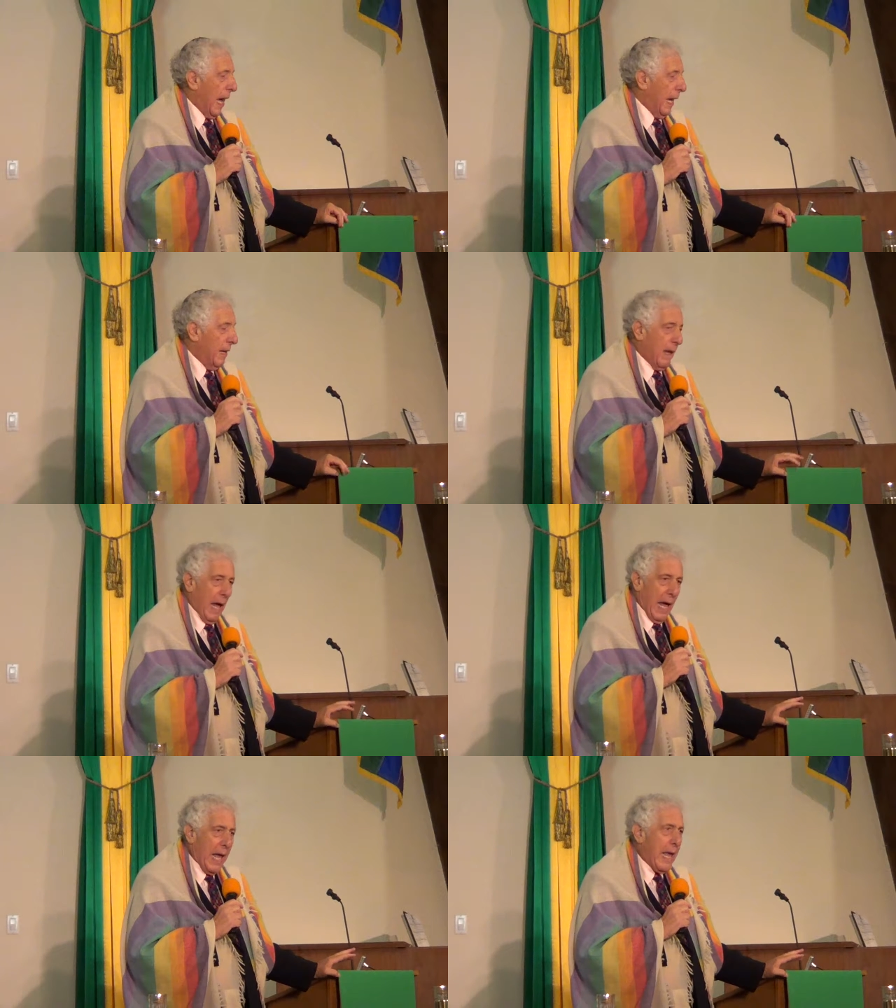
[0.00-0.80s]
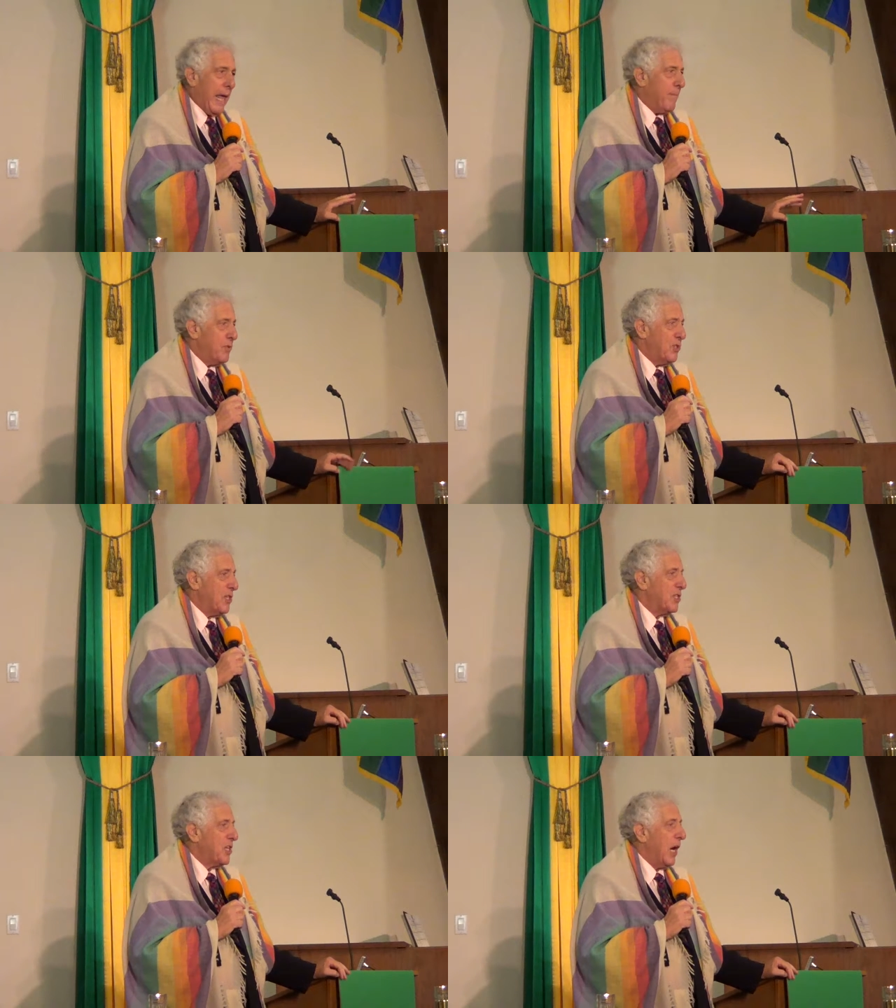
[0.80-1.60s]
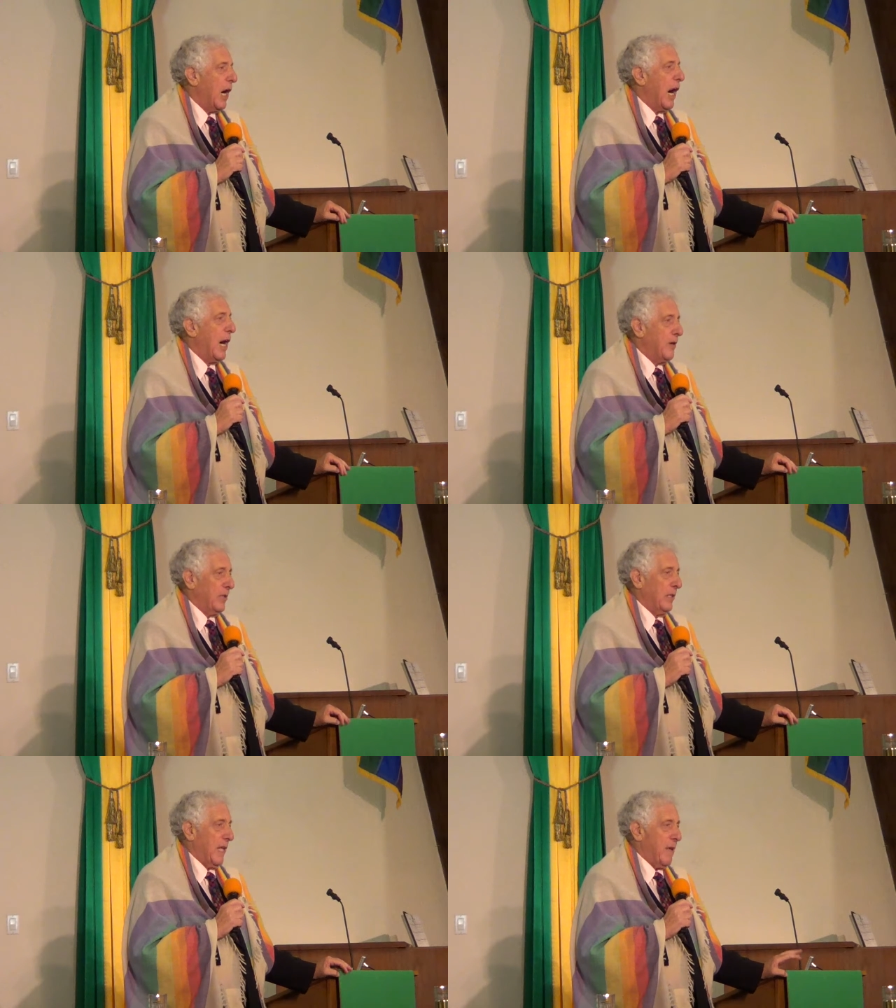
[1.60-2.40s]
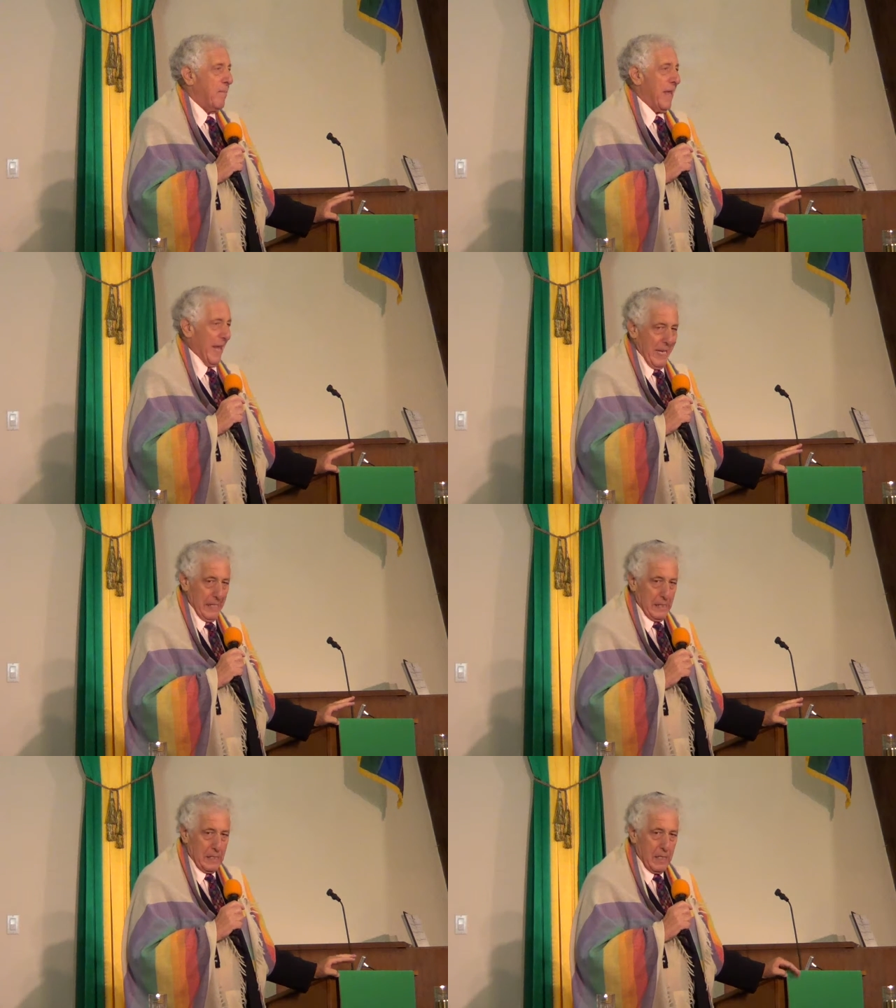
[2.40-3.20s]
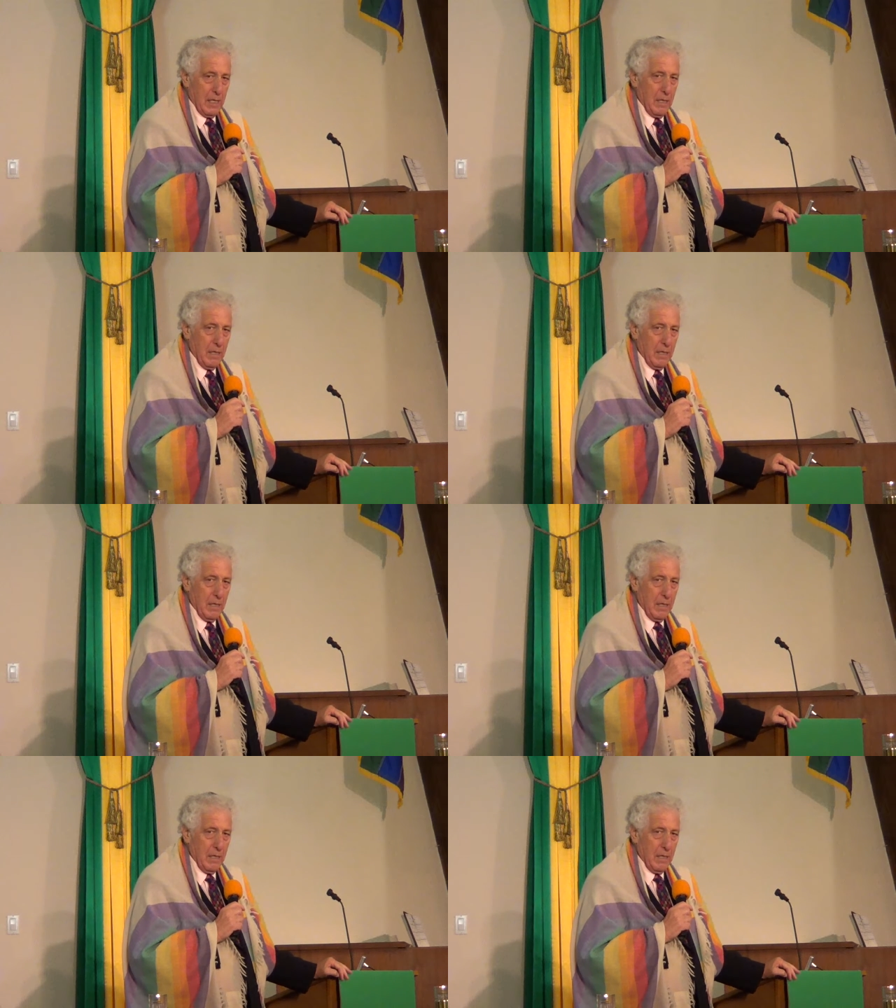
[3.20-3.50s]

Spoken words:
I am just utterly amazed